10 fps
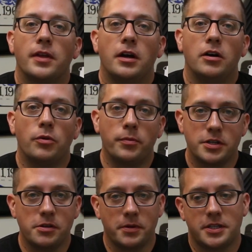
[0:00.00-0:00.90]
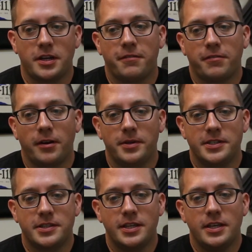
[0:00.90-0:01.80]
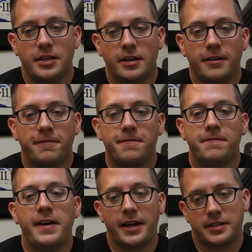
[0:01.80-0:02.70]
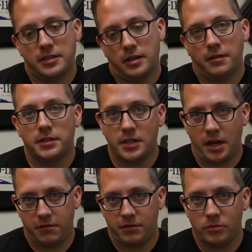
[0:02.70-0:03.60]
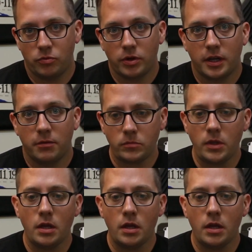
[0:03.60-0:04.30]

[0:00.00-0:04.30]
when we're dealing with the diaphragm is the effect of the diaphragm working.